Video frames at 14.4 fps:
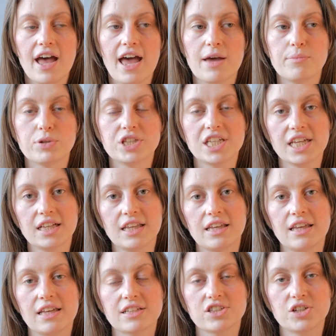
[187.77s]
and
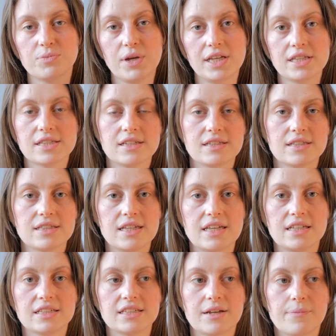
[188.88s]
particularly some
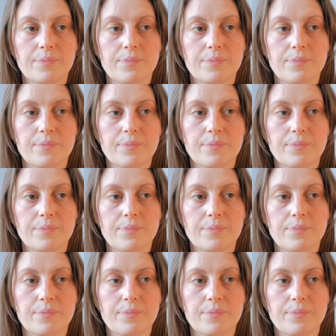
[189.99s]
instances